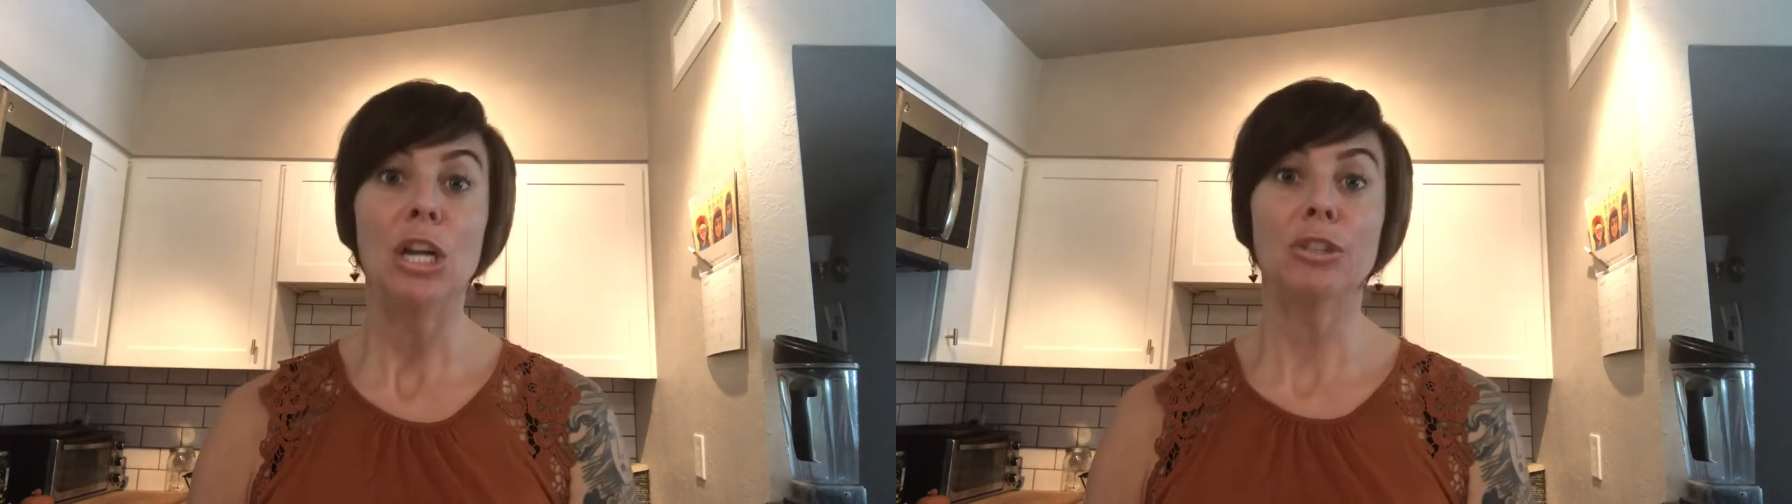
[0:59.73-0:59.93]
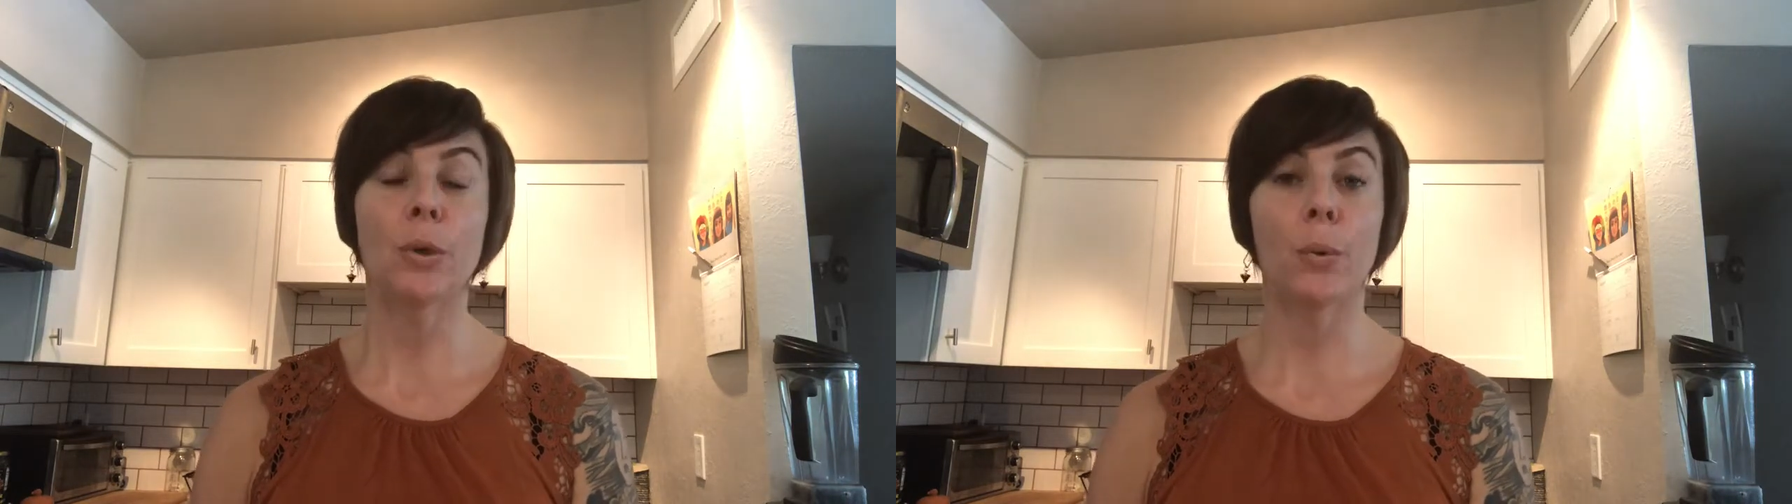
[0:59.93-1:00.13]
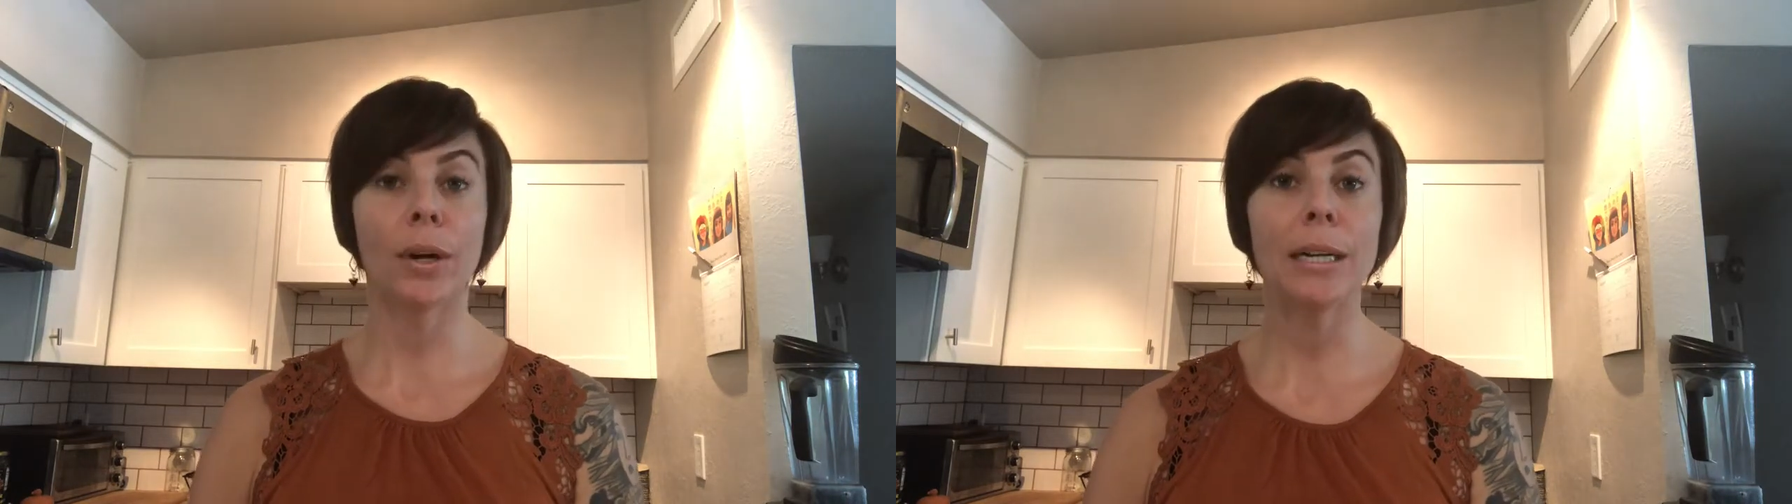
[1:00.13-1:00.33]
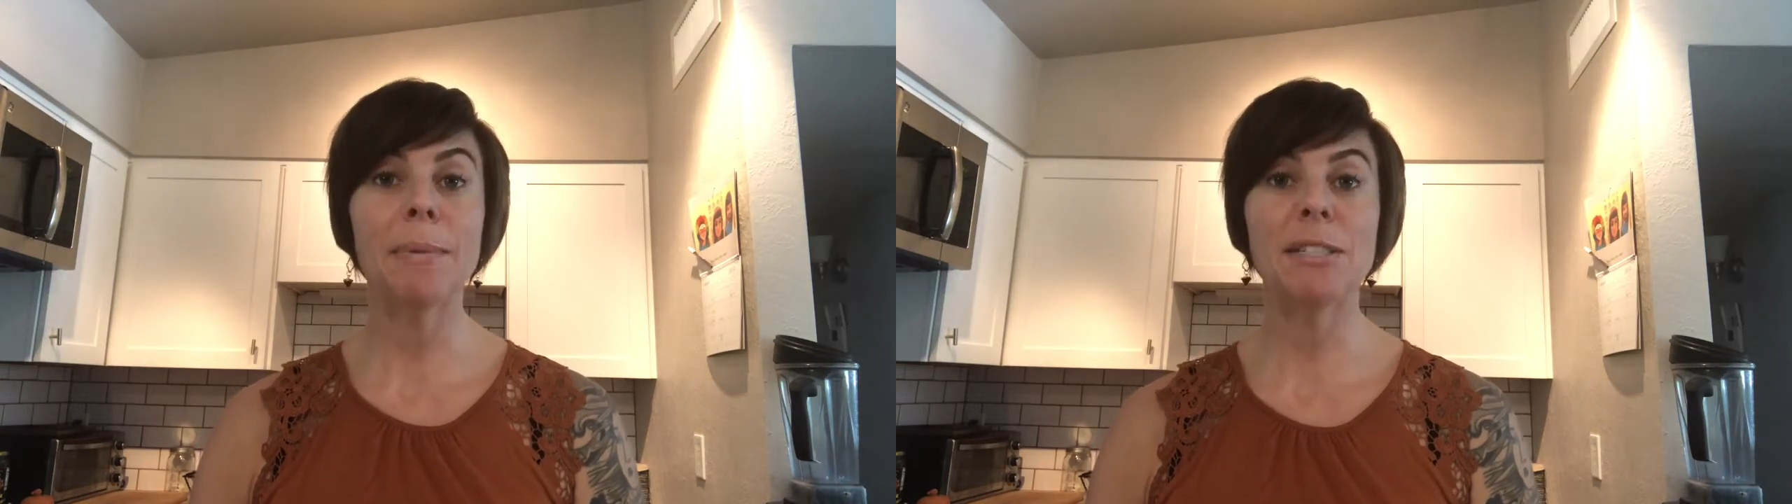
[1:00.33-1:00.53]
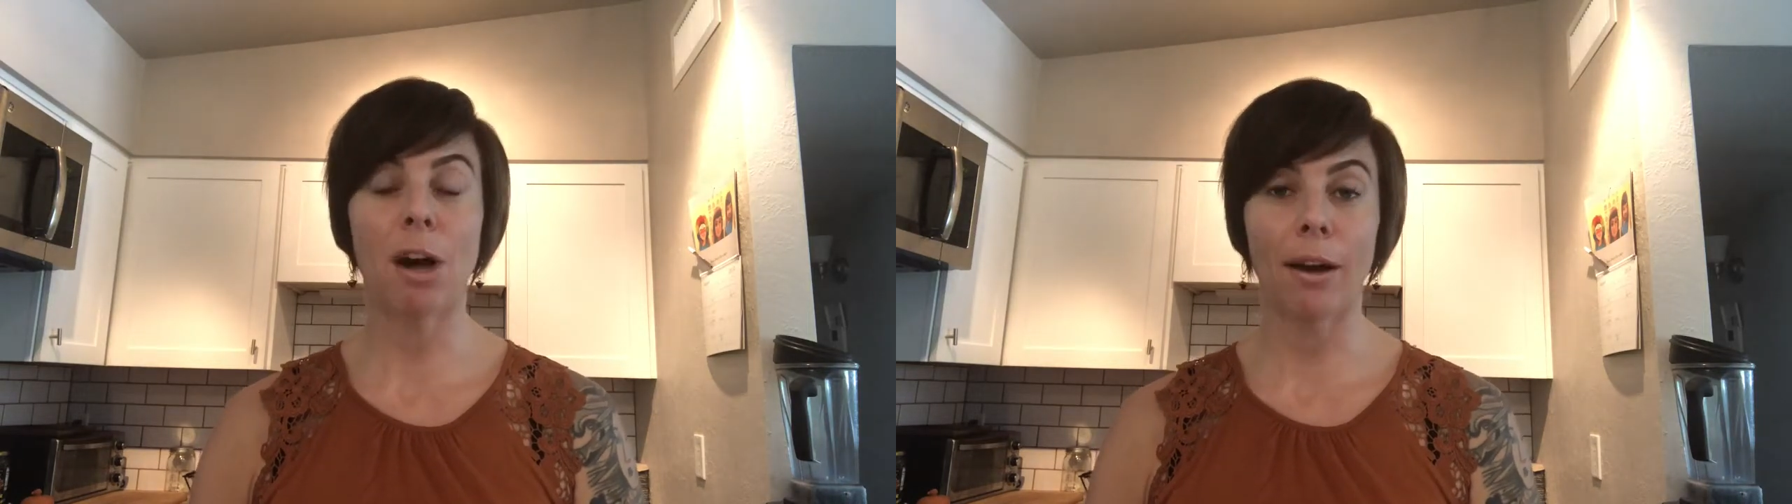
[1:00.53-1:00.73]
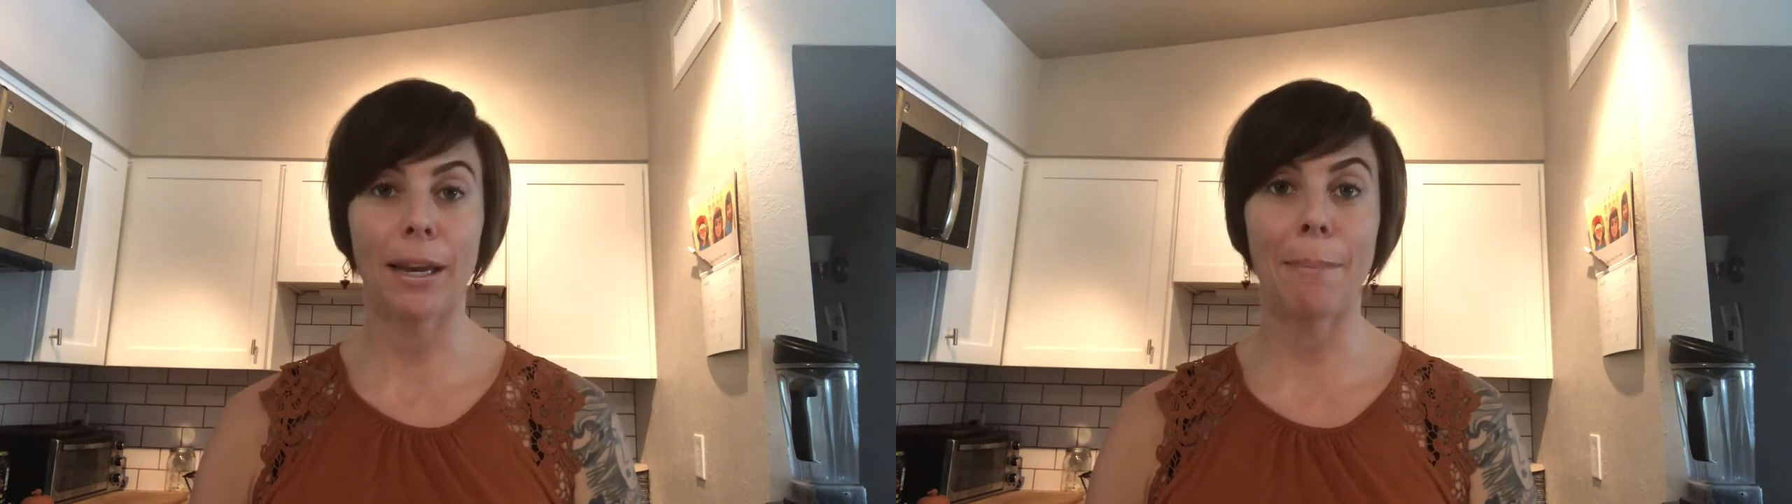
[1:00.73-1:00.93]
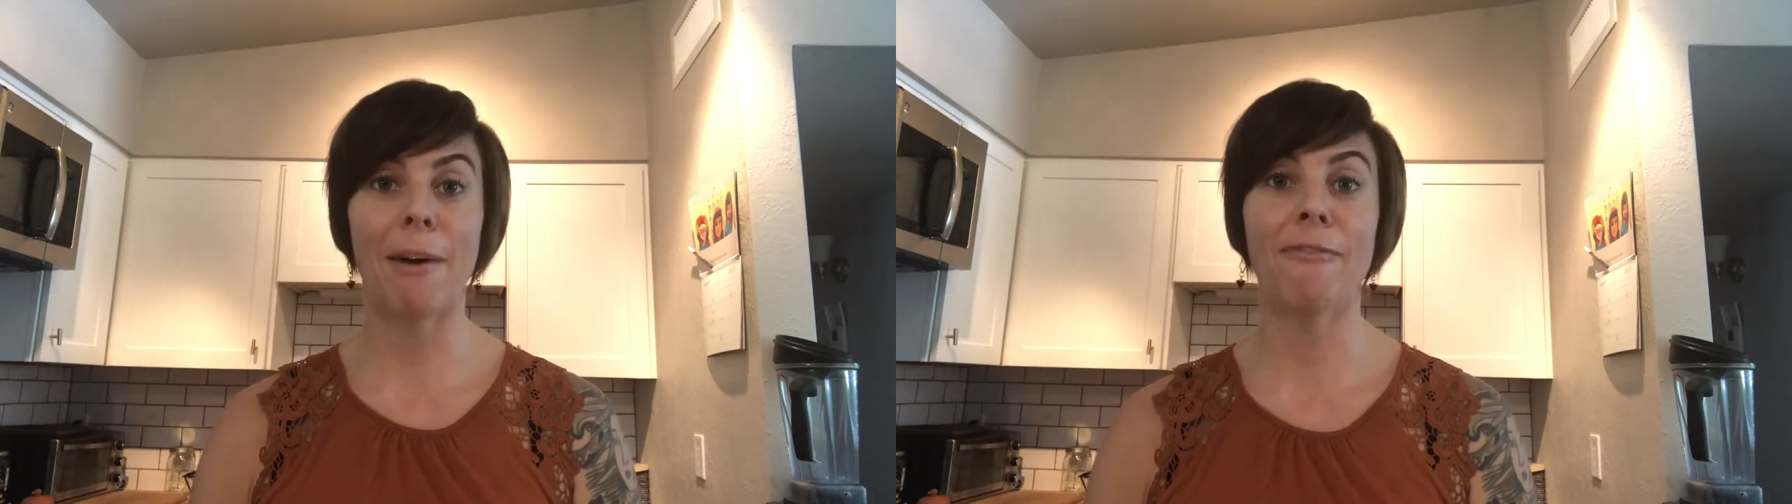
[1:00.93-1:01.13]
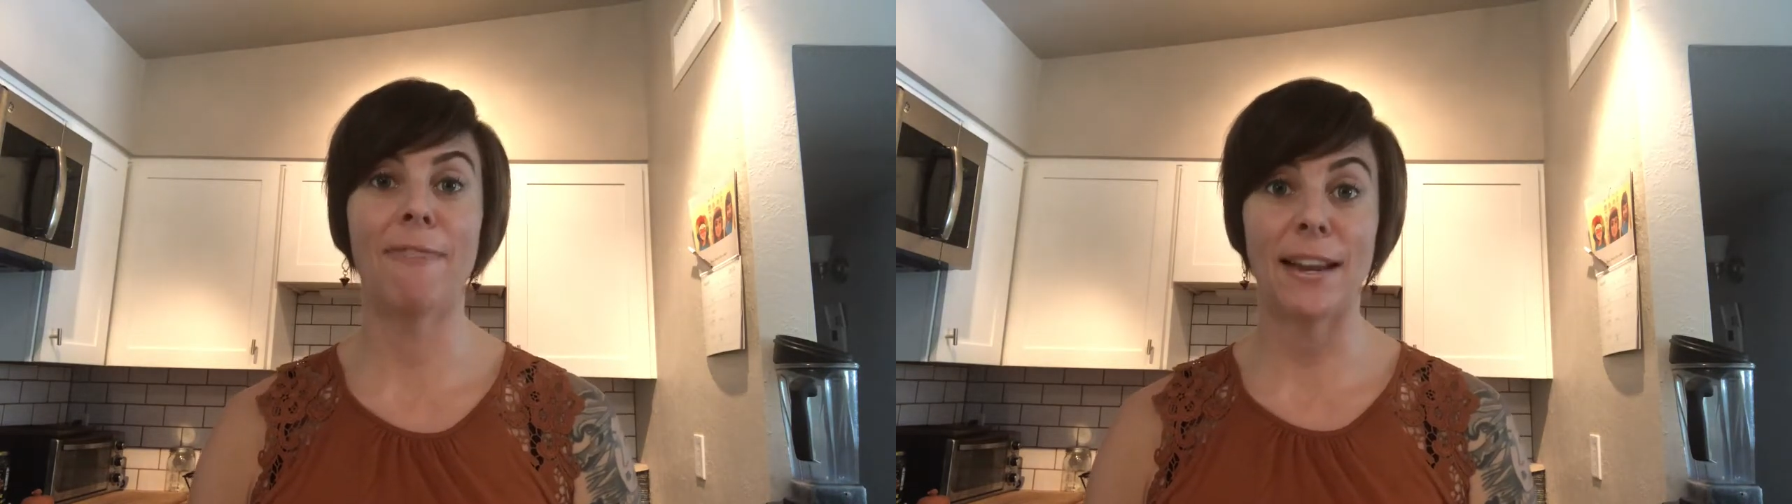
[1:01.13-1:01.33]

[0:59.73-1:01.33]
So we're gonna be talking about